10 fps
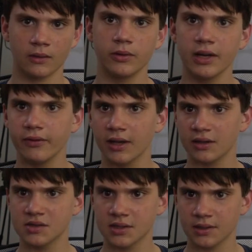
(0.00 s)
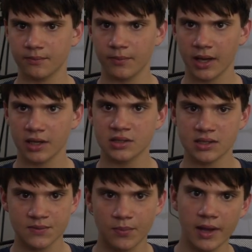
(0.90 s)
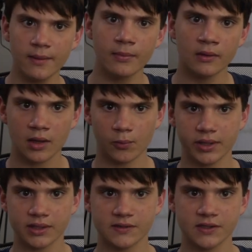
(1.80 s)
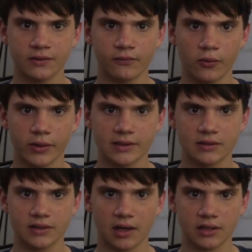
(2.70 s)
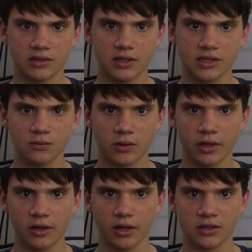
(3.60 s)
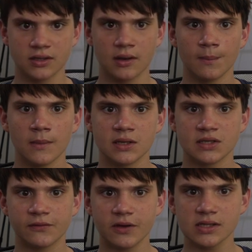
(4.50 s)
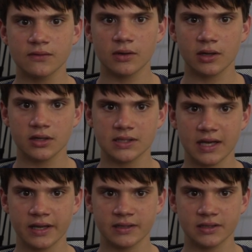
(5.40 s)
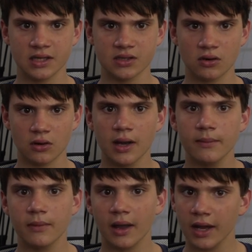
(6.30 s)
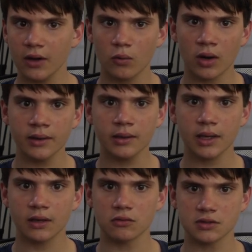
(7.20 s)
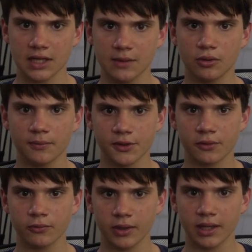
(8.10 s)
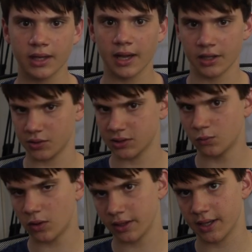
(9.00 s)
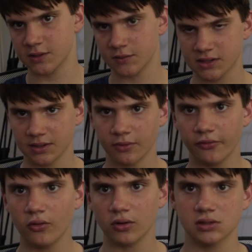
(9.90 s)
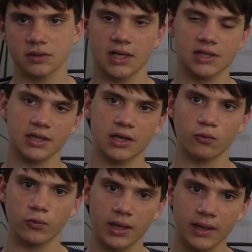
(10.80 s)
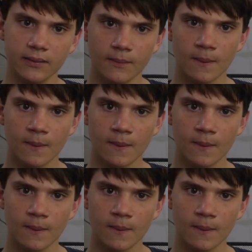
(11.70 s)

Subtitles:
We navigate to the page display, and we can see void start. So this is where it goes. So first of all, it goes ahead and says, alright, A1 equals EEPROM.read address 1, as we've seen before. So it's actually going to read